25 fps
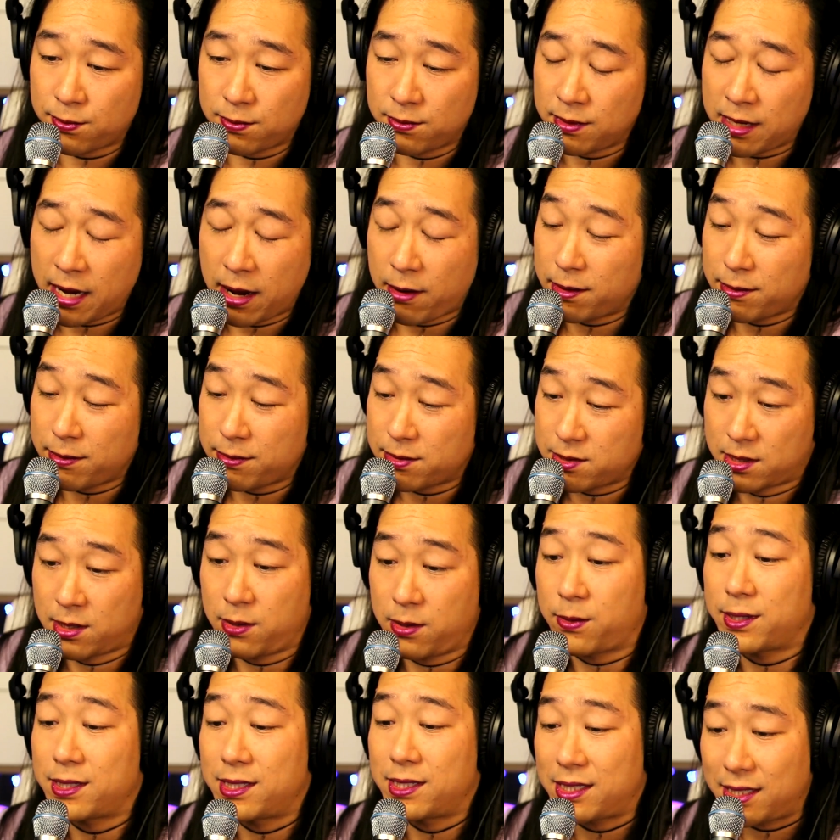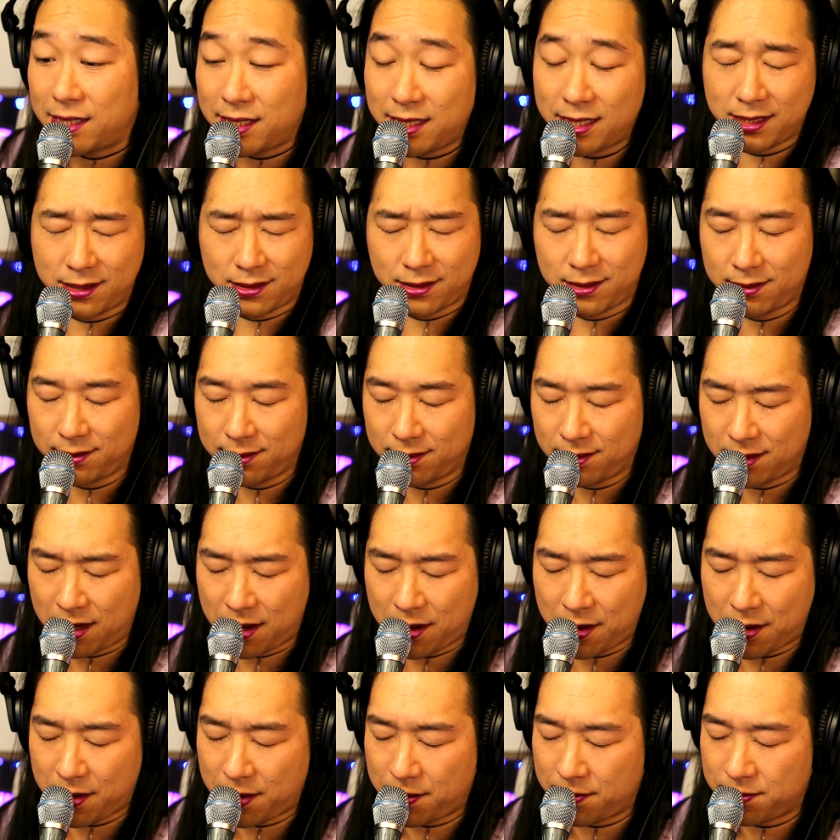I was going to eat.
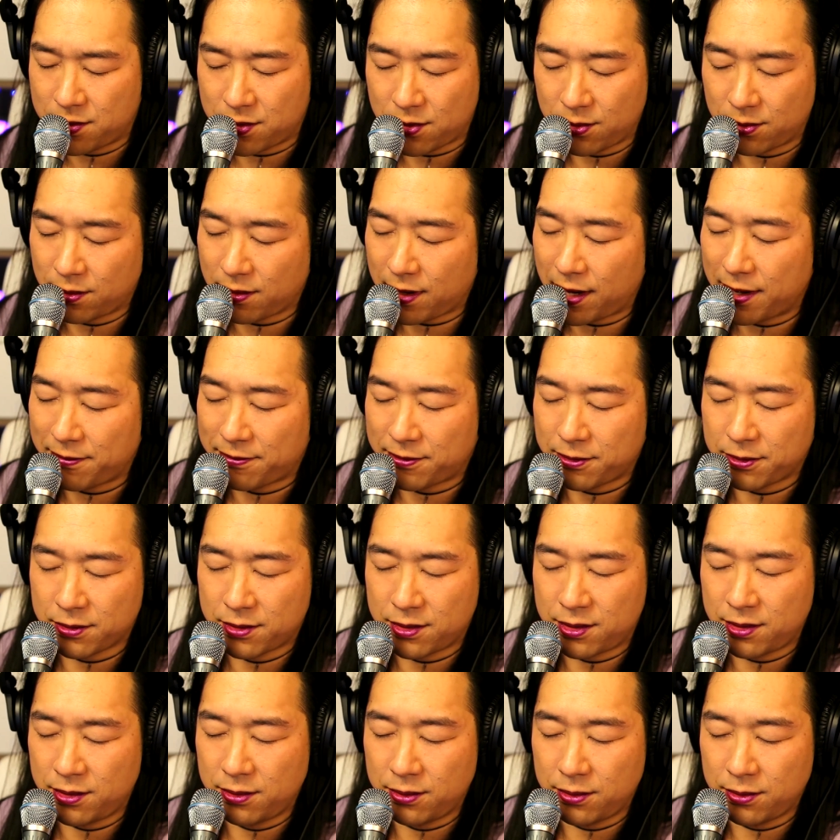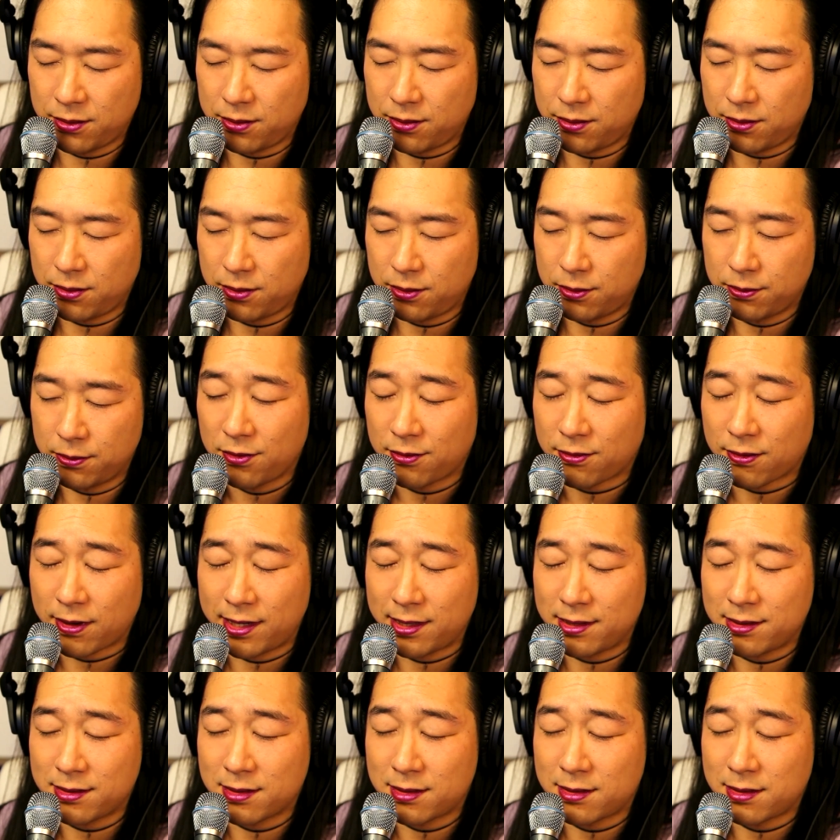So grateful to
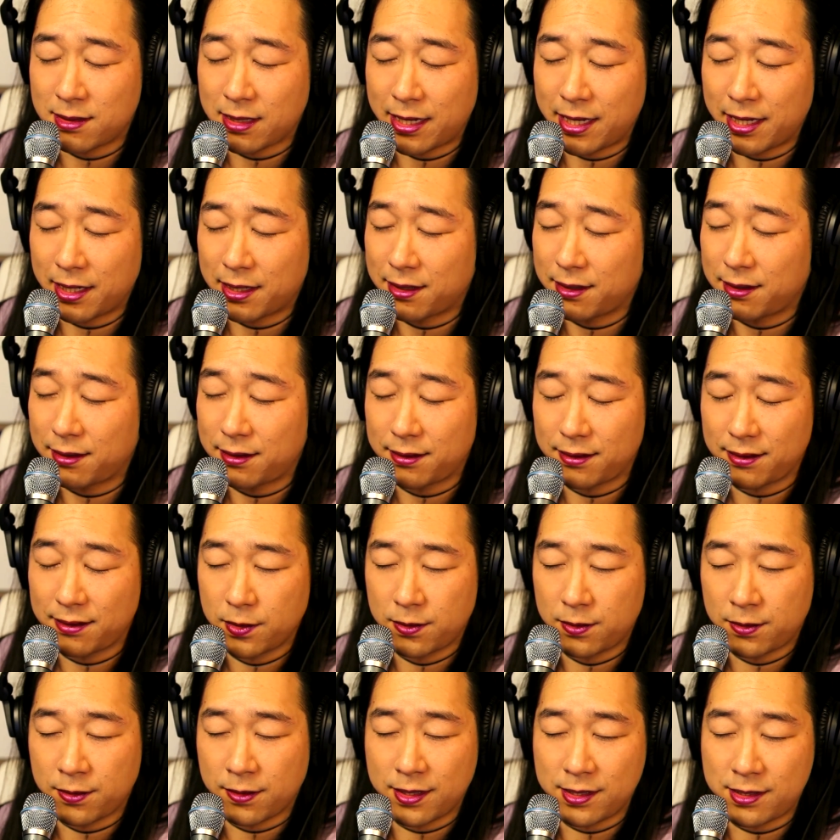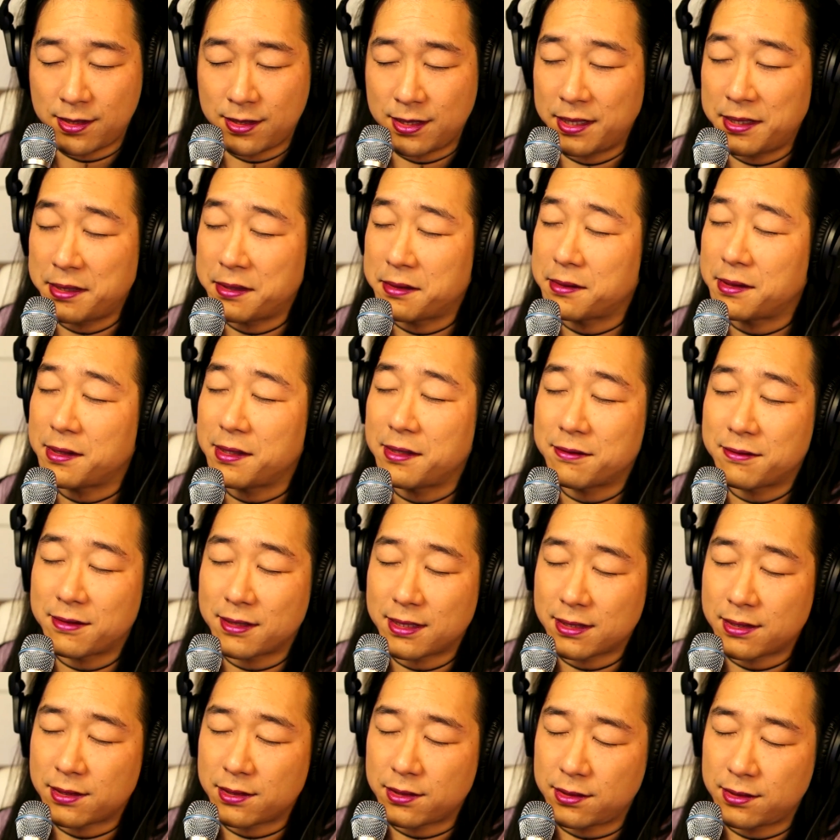friends like Christina
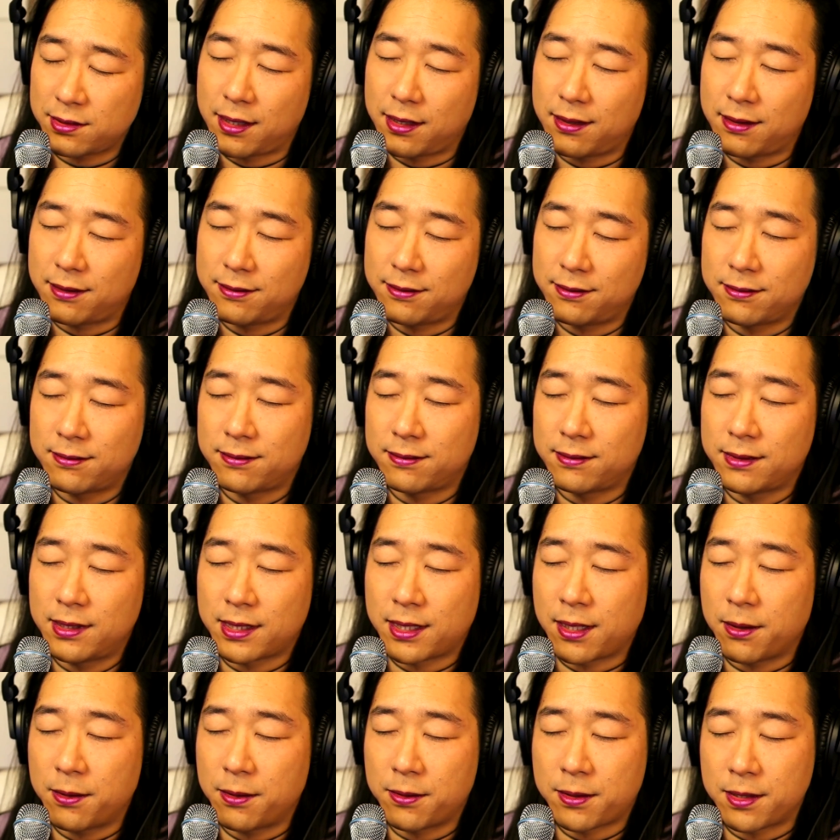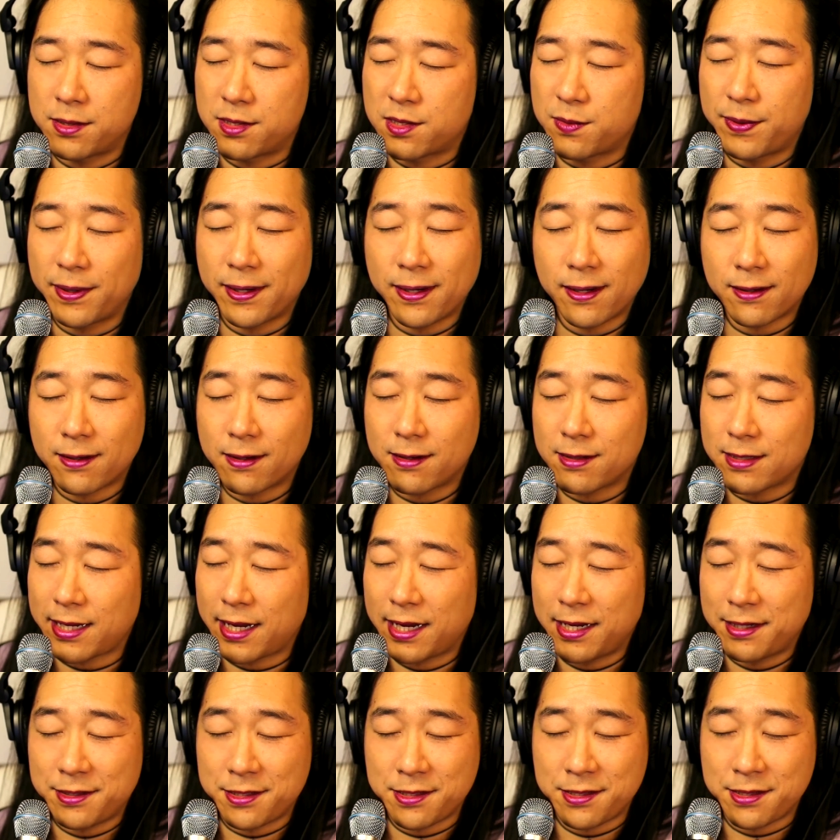Levis of the Co-Conspirators
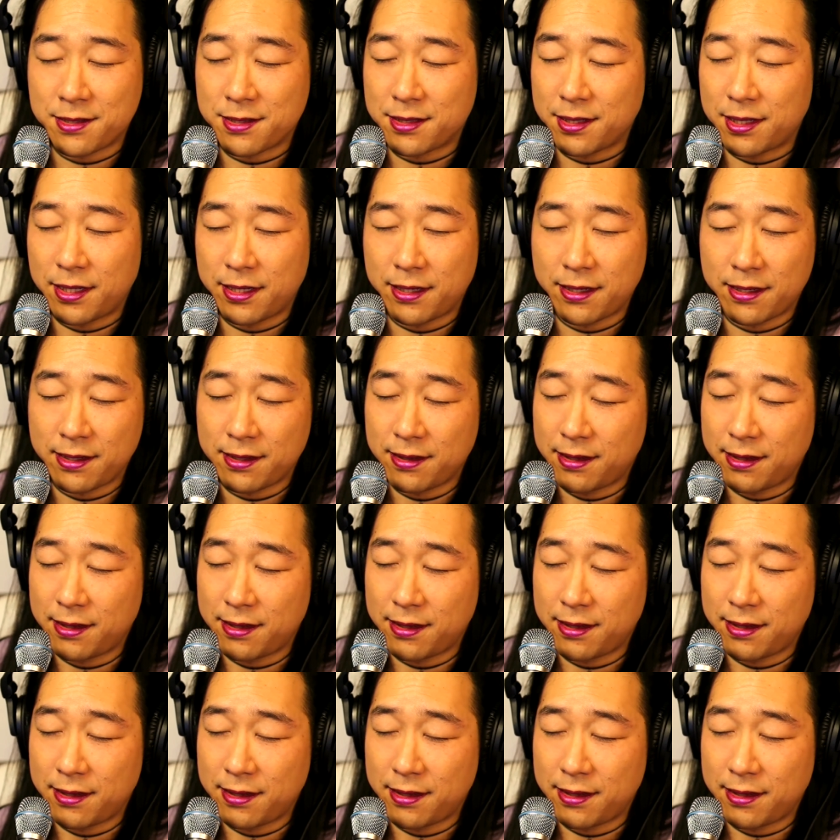Agency.